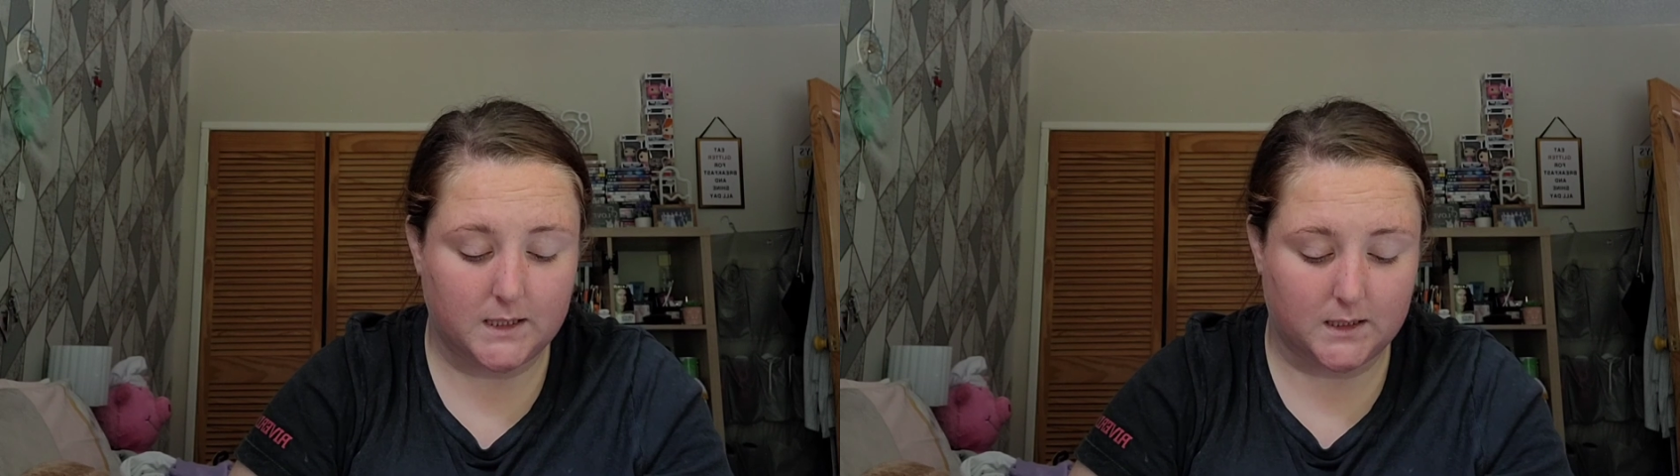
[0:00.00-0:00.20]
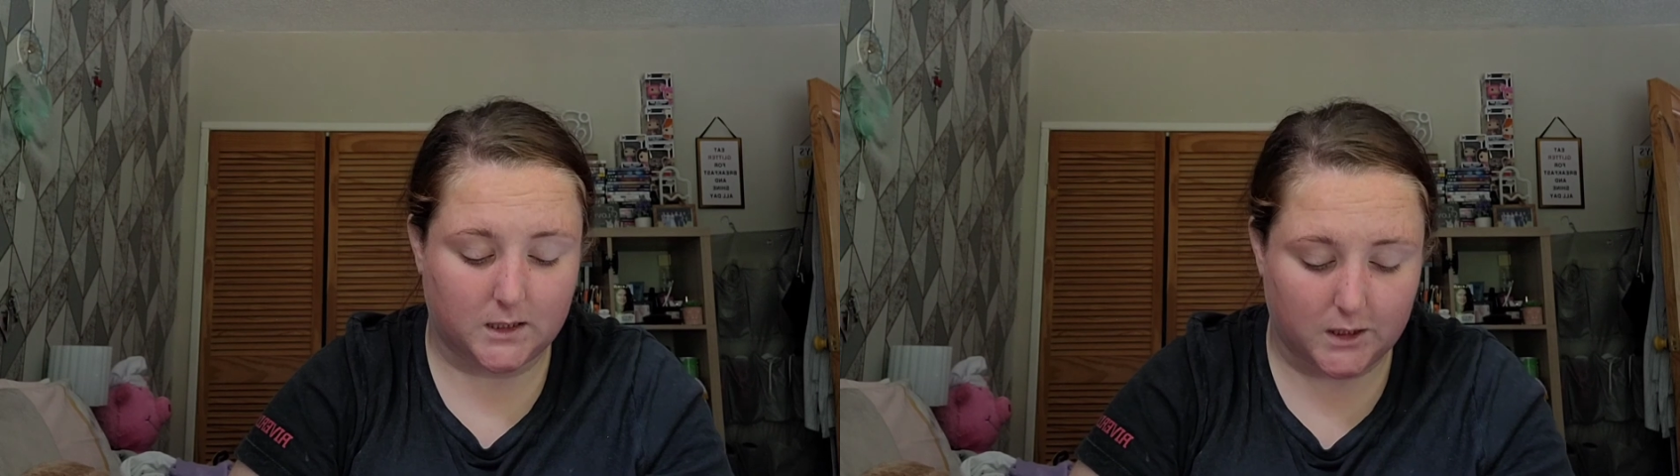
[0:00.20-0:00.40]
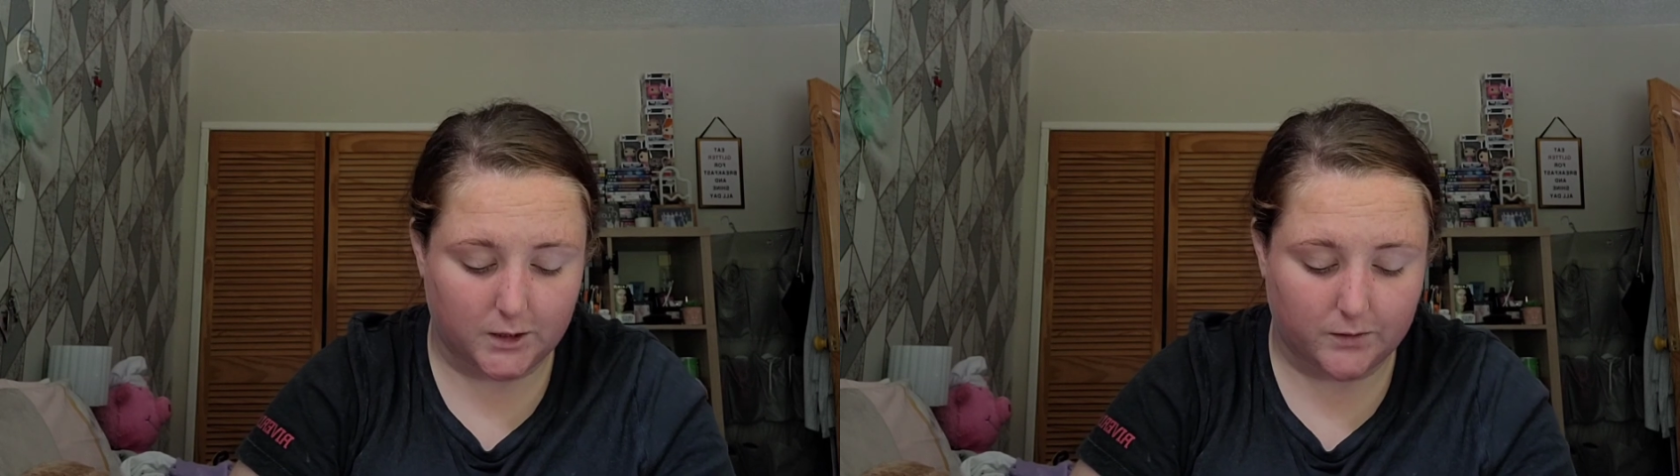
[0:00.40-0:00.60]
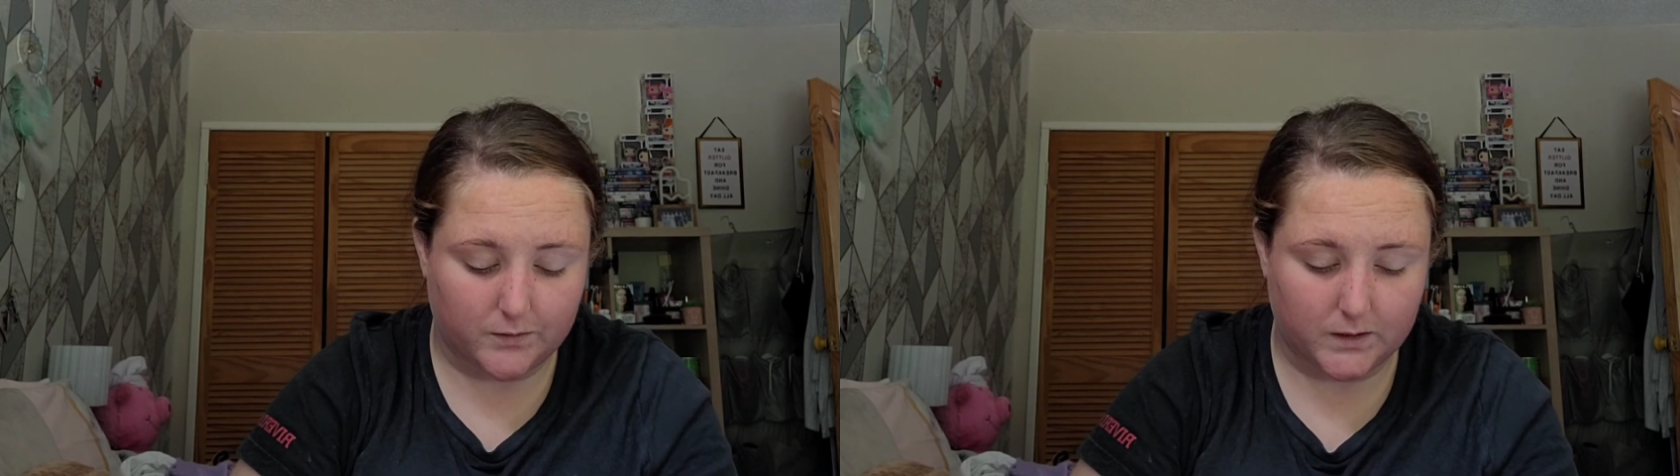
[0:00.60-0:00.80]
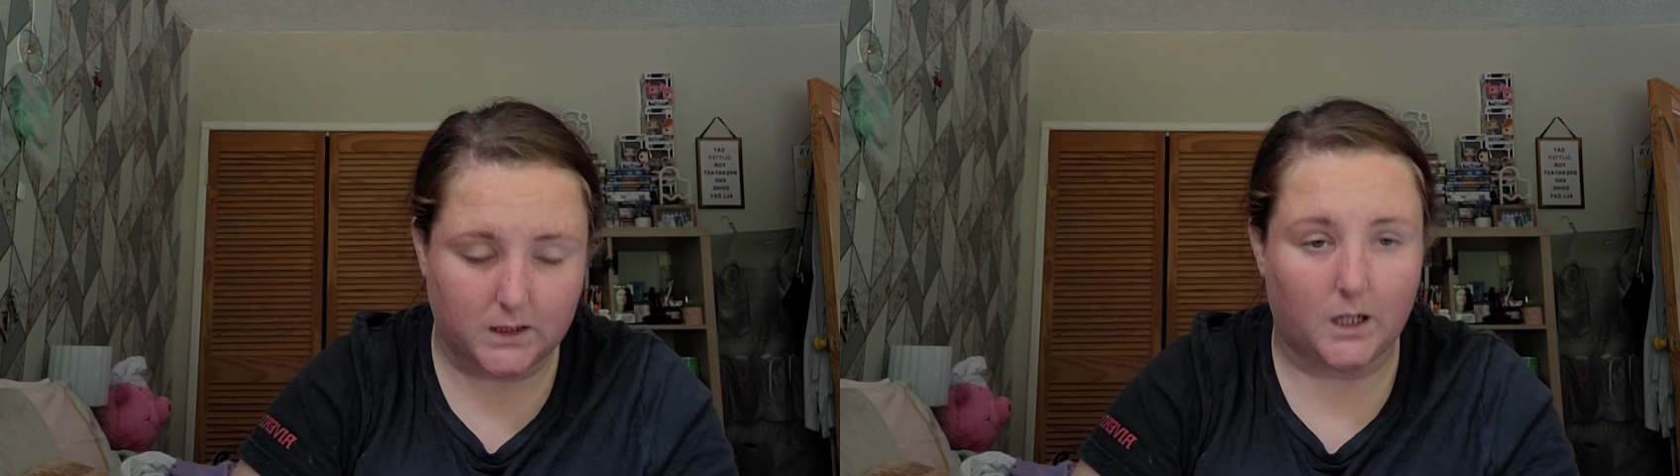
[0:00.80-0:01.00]
and the two of
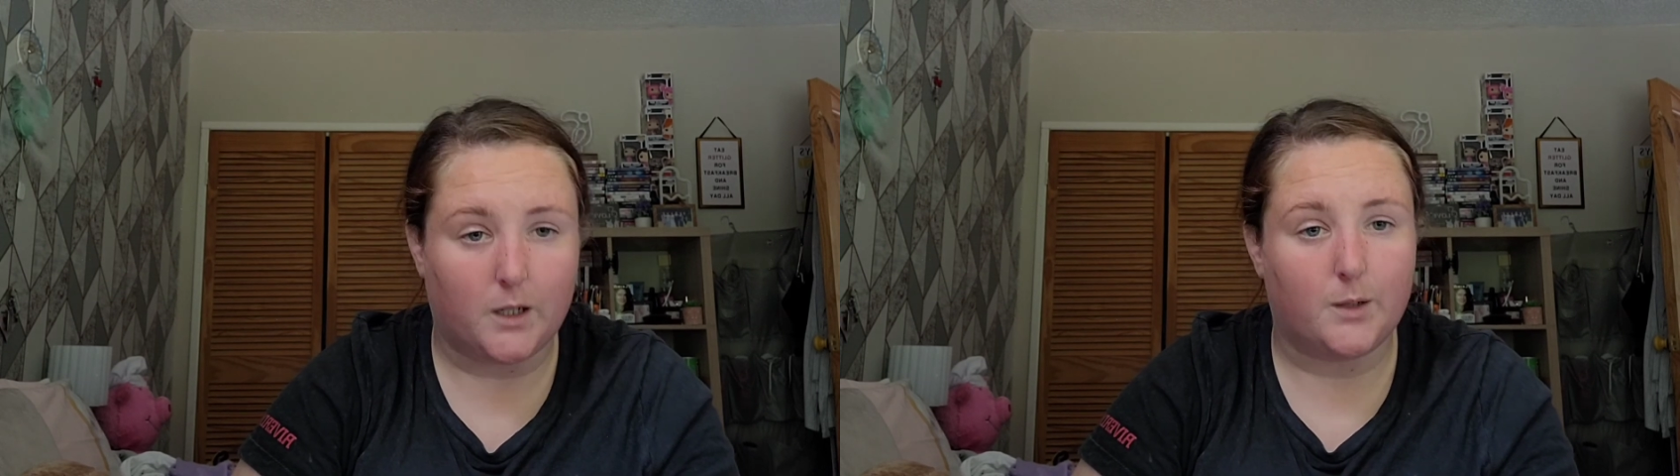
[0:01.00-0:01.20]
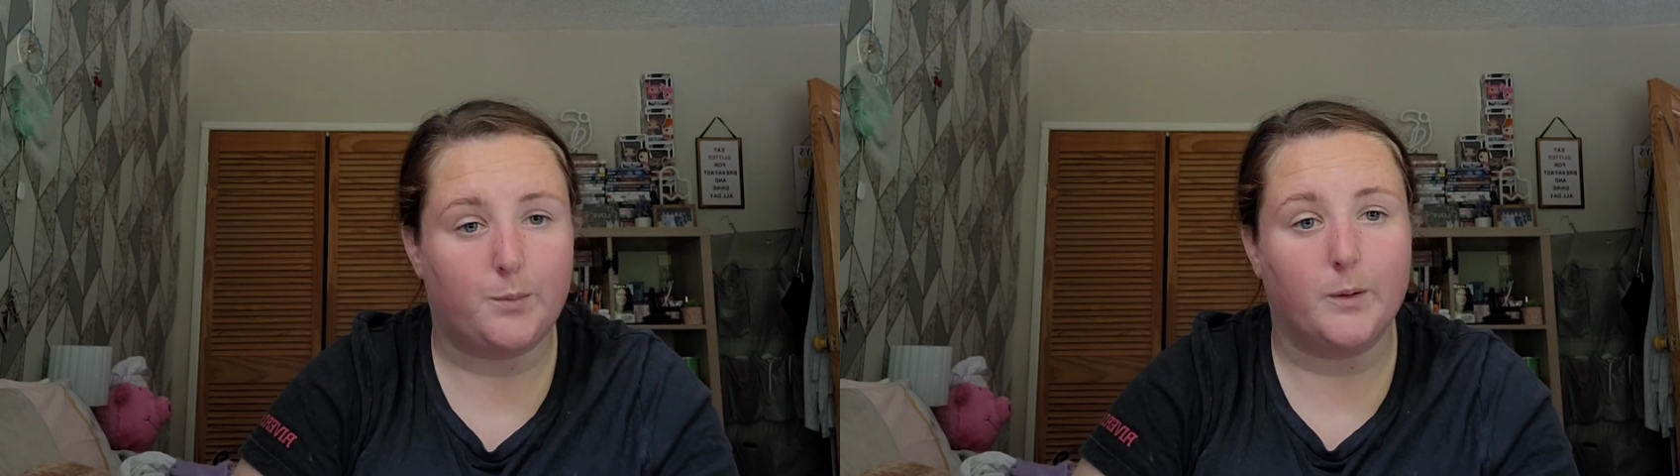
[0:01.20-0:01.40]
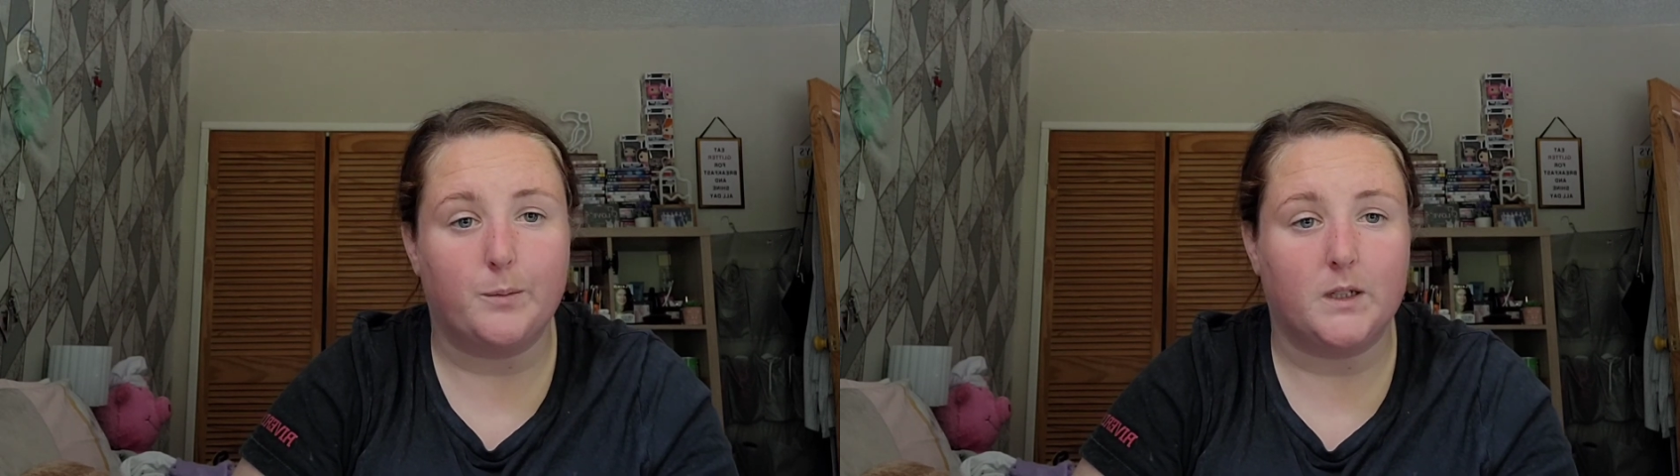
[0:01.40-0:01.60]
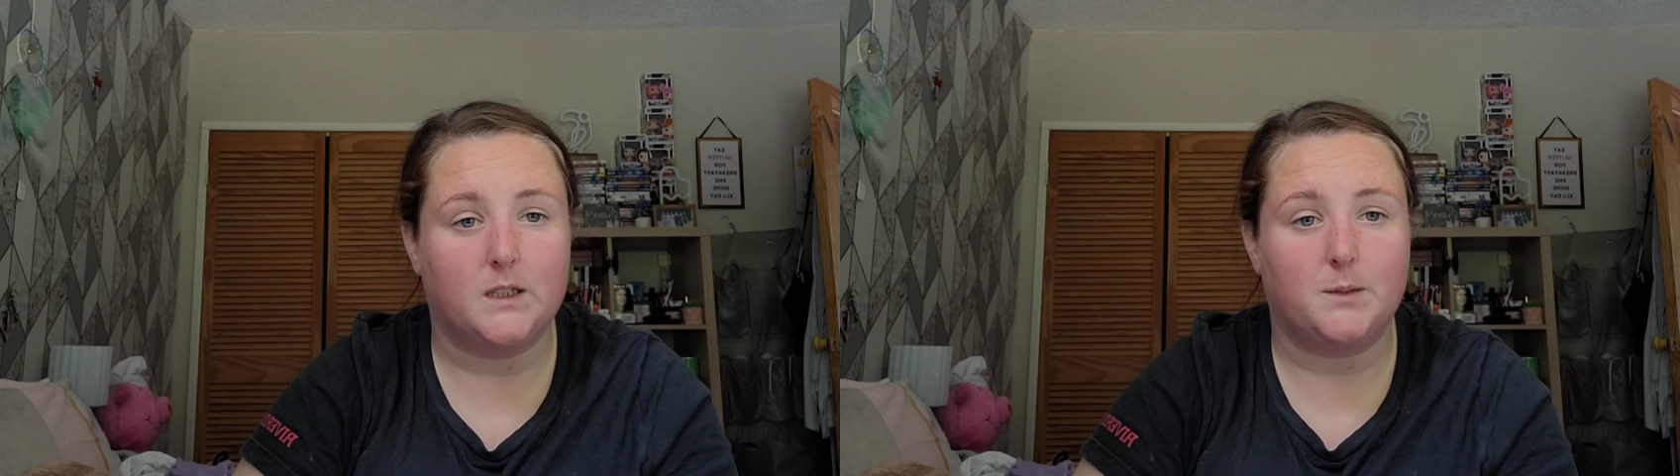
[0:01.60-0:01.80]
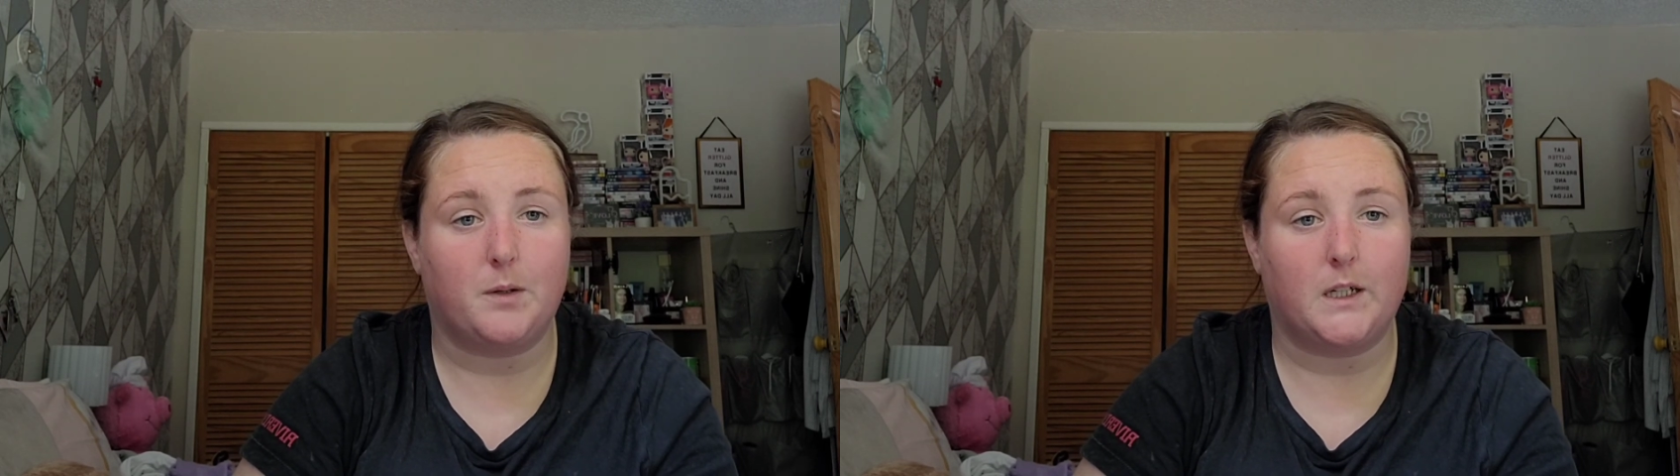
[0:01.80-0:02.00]
us got a pumpkin
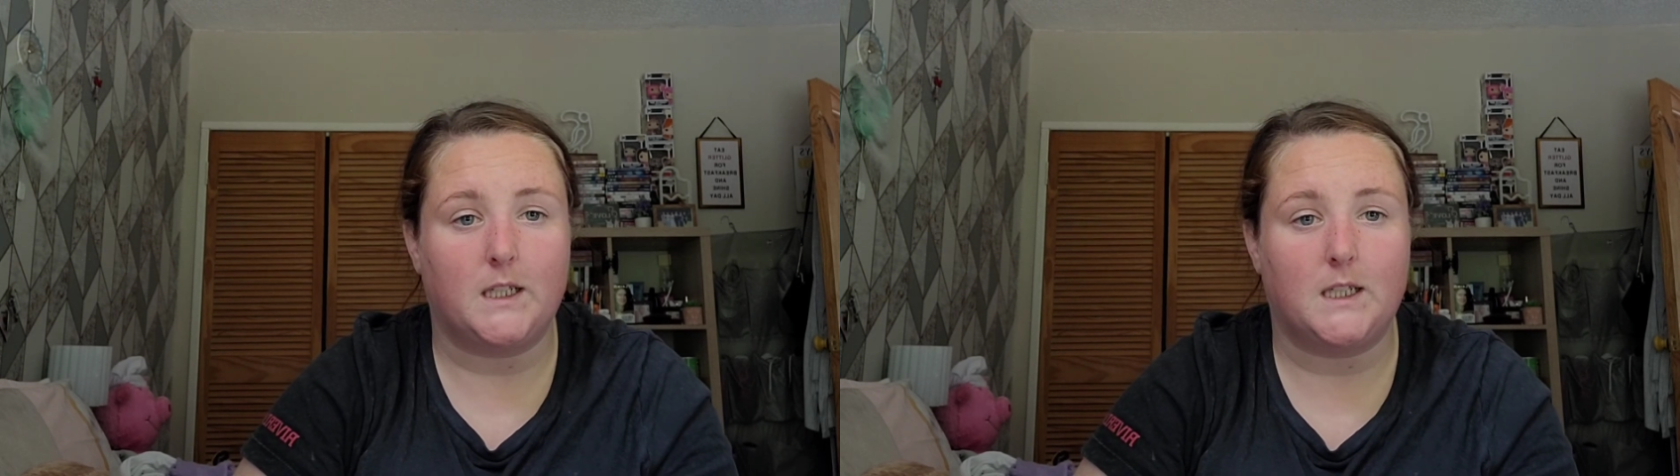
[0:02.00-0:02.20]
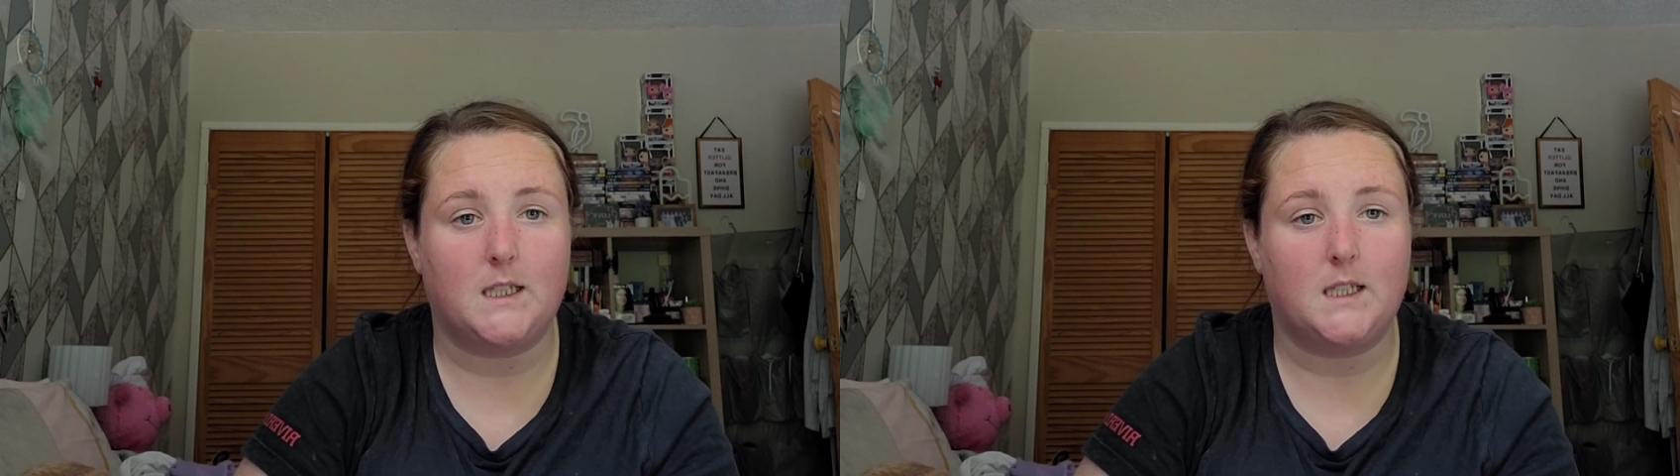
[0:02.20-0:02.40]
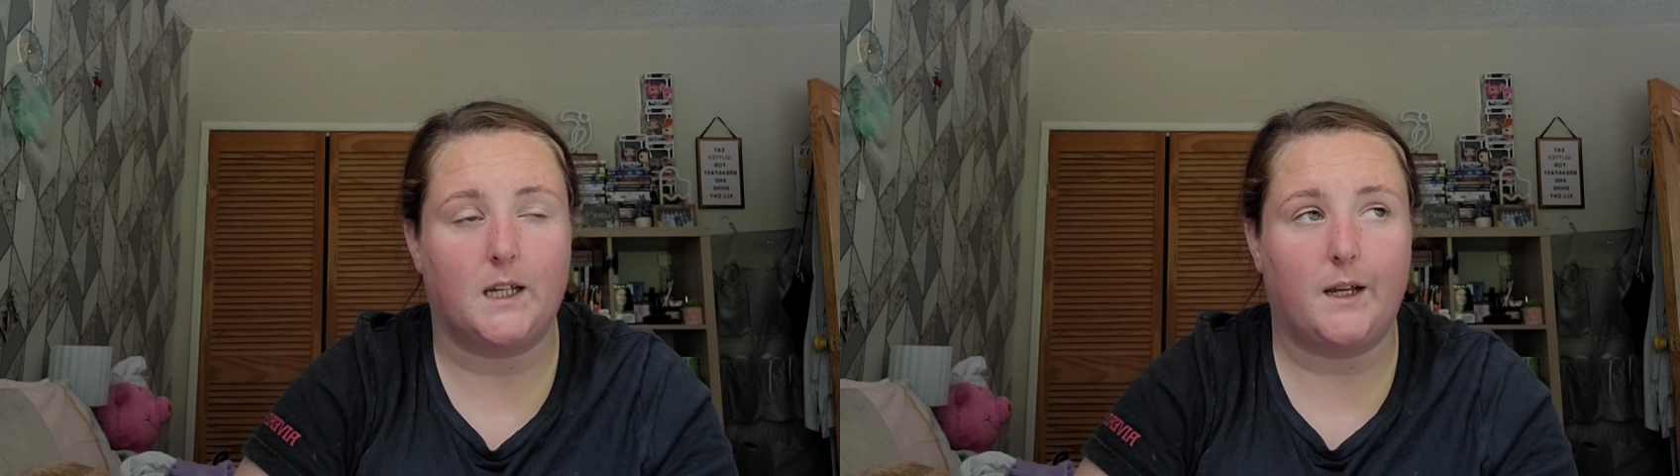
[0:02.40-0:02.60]
spice